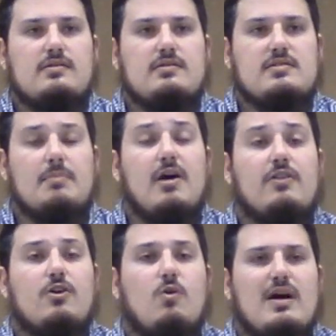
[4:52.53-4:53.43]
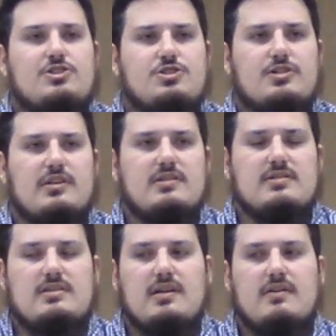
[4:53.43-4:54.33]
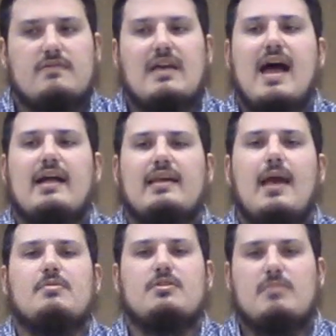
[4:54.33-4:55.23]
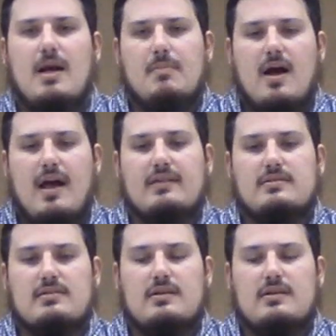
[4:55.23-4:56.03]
some other questions that came to my mind.